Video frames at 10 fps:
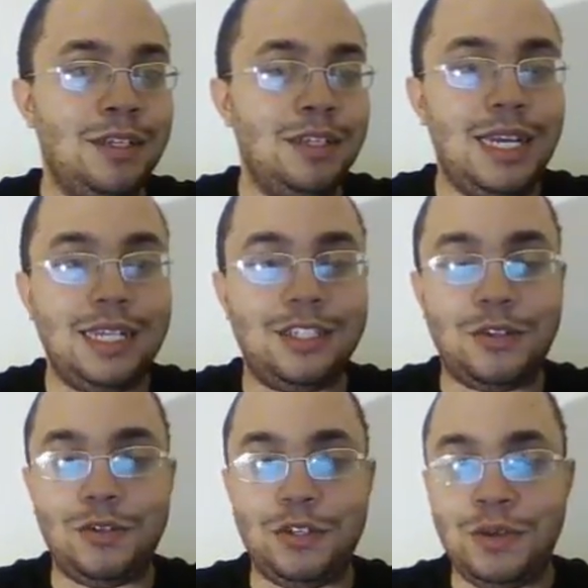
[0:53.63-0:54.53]
And so
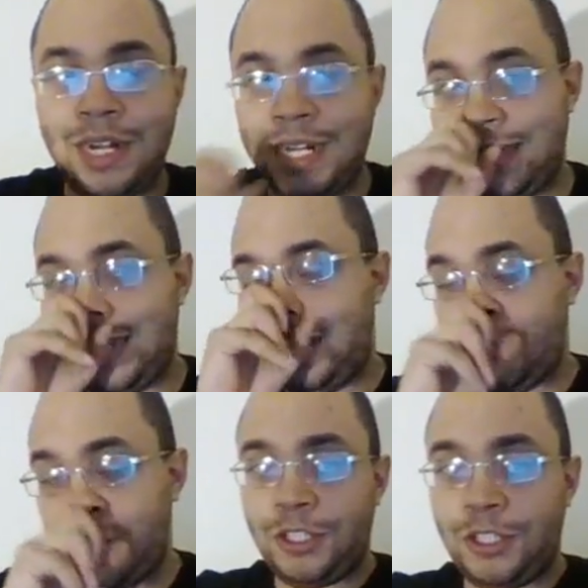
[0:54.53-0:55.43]
when you hane at the head of
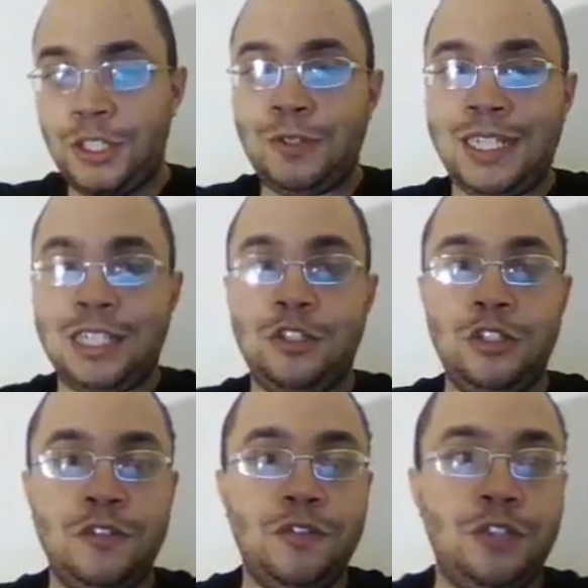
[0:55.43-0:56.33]
two stones, that's
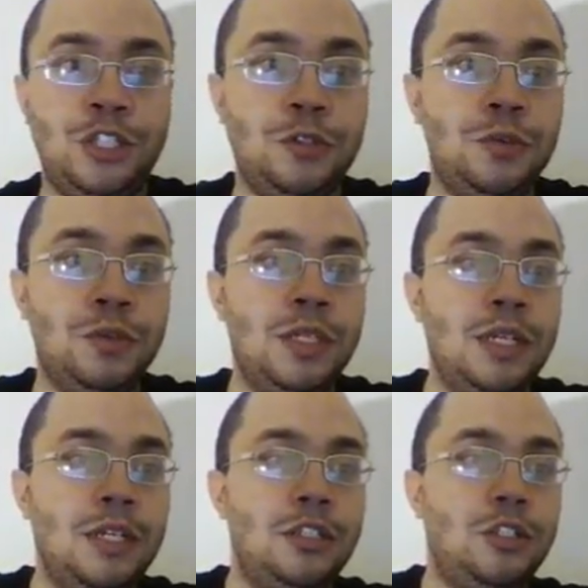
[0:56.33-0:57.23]
good for you.
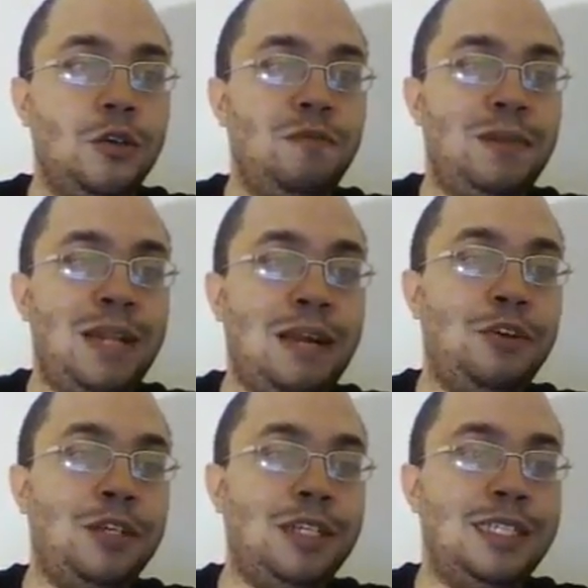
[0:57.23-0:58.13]
So if black were
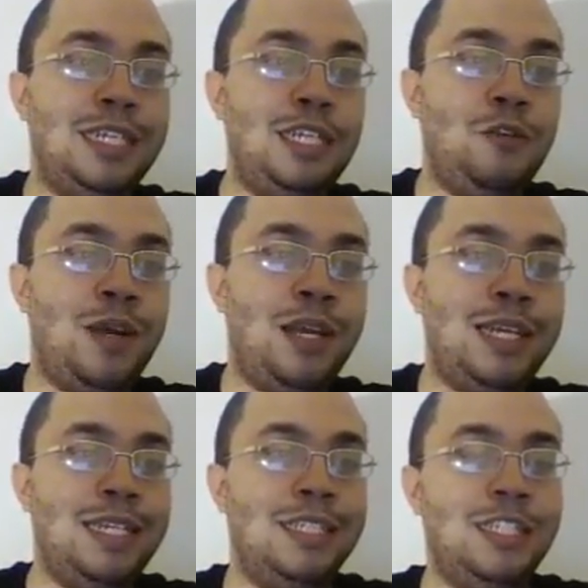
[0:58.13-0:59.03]
to continue, white can
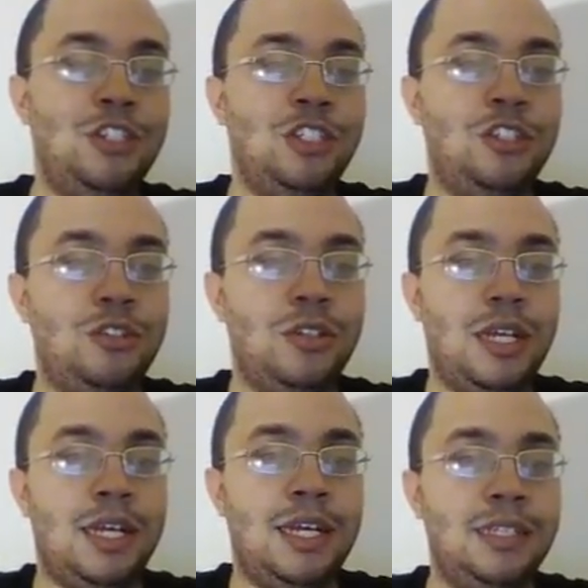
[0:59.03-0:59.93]
easily just
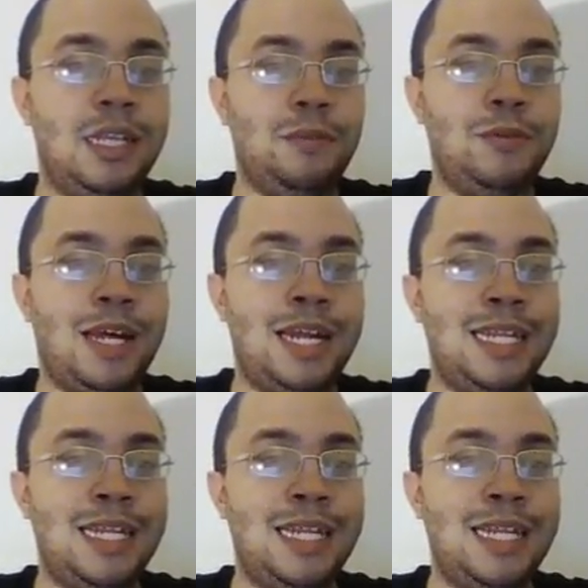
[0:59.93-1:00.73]
double hane at this